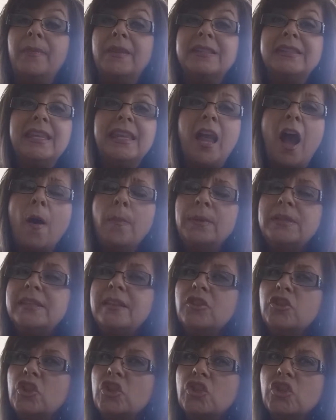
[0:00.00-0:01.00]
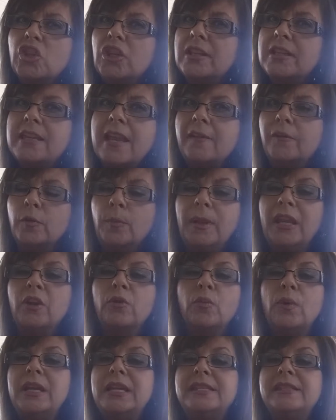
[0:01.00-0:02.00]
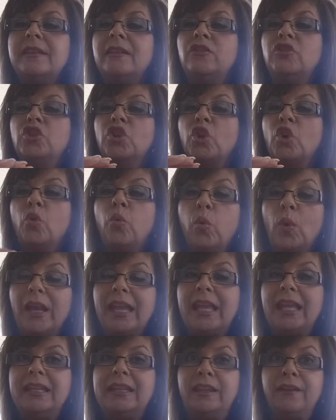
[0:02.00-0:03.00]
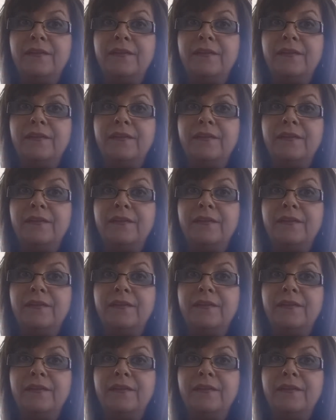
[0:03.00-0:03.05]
See, opposition should never be a reason to quit.